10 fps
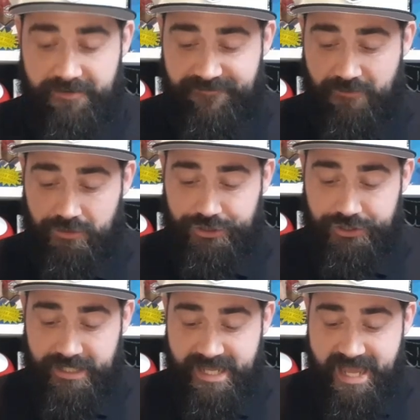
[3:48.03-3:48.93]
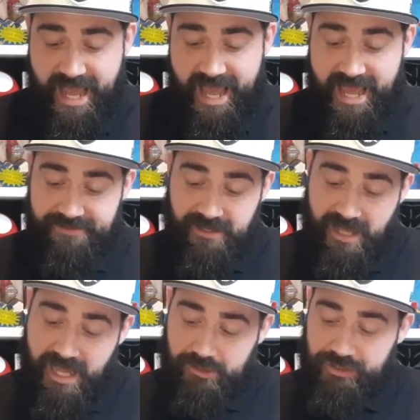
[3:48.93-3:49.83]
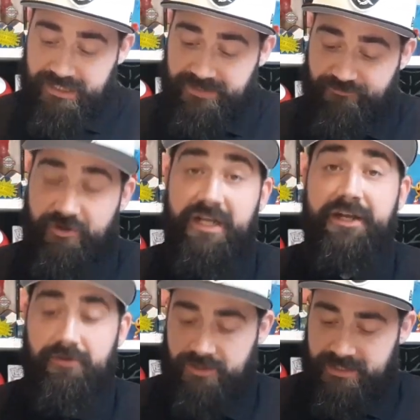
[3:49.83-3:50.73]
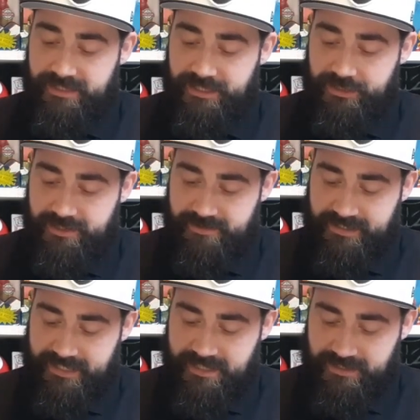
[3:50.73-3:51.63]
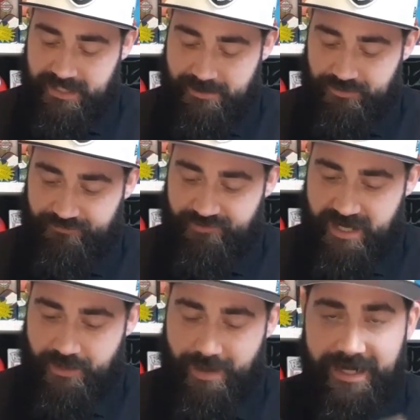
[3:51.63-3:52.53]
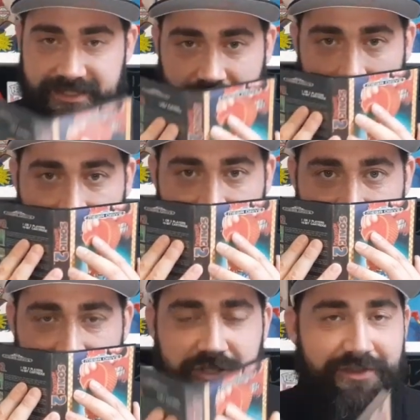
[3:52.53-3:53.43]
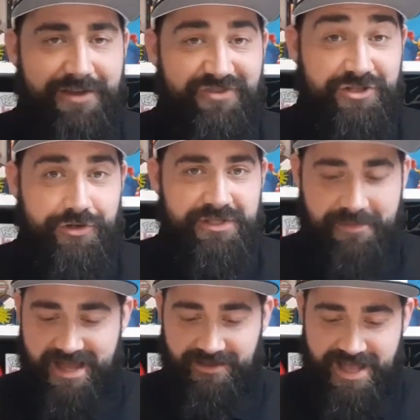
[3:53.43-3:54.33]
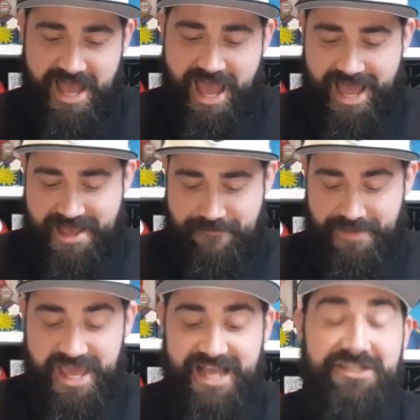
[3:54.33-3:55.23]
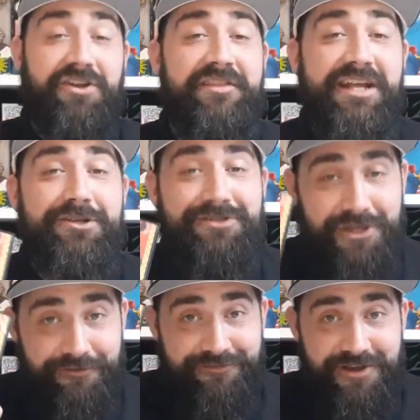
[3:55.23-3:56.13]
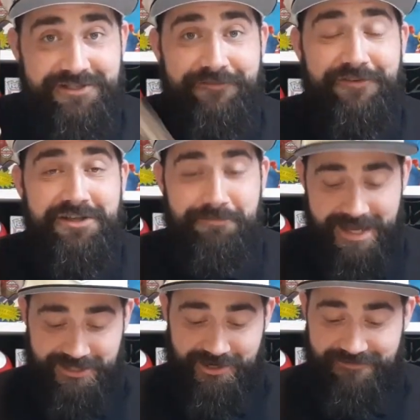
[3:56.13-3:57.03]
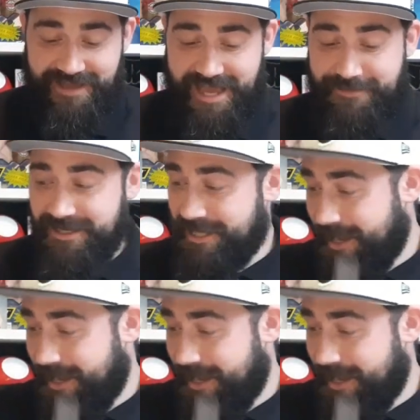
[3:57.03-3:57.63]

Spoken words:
unfortunately. The cartridge is in really nice condition though. The stickers held up really well. It's got that retro smell. But yeah, Sonic the Hedgehog 2, first Mega Drive game at a car